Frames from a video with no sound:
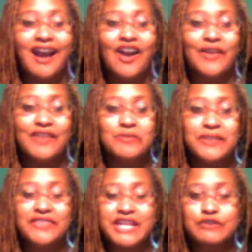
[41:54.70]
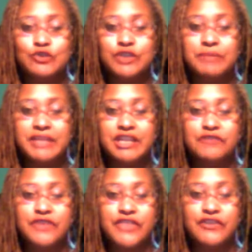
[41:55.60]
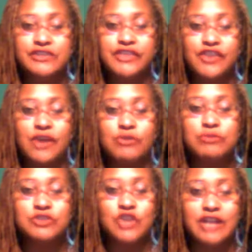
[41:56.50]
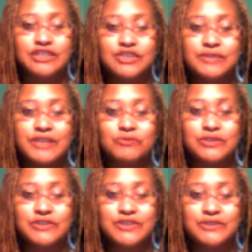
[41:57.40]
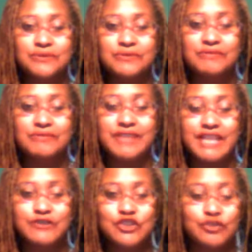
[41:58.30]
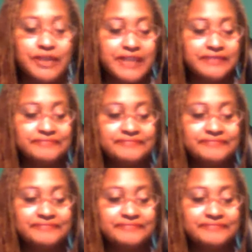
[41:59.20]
All right, everyone. Thanks for joining me here for the Thursday Thought. We will talk to you again real soon. Thanks for joining.